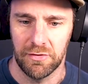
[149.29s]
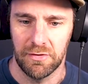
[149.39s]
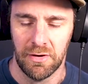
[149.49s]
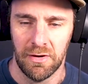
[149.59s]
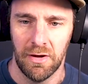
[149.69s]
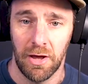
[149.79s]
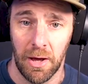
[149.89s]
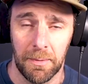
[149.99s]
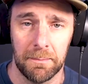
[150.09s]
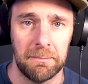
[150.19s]
and a
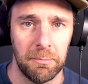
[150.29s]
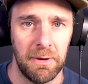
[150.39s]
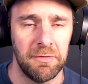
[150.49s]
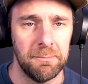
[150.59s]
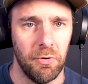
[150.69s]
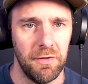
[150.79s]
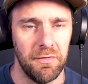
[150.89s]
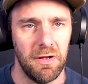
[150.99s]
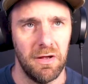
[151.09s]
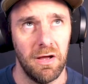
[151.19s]
couple of people made the point
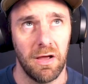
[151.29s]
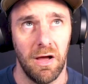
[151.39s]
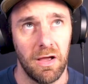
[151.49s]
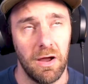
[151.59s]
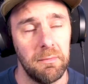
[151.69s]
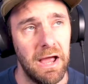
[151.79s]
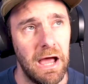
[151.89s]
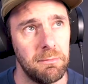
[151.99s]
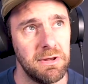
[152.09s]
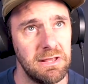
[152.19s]
that I can't remember
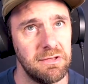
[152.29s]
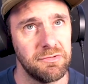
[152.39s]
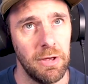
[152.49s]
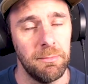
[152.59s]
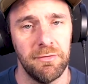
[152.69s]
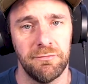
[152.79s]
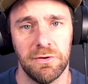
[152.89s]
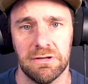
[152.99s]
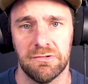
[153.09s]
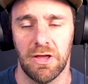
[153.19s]
how many years ago, but a few
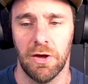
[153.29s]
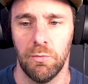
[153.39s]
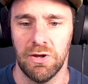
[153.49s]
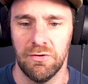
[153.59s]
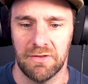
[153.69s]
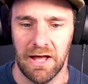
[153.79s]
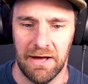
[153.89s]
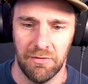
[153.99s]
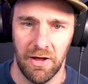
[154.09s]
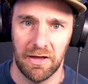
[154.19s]
years ago we used to
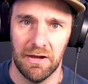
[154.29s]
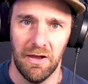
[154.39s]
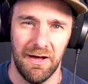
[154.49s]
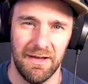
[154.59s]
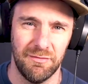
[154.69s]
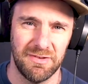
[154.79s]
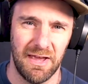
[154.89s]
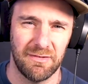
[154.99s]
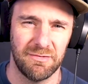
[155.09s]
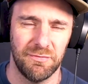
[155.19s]
have like a live
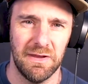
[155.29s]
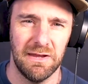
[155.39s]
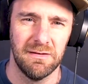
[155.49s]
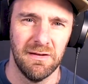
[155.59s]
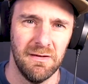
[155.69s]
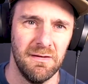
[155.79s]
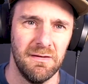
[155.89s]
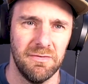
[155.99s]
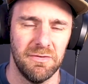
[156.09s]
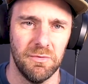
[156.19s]
text feed
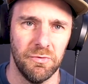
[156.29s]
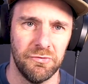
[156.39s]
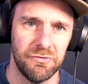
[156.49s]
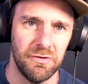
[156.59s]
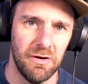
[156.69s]
that was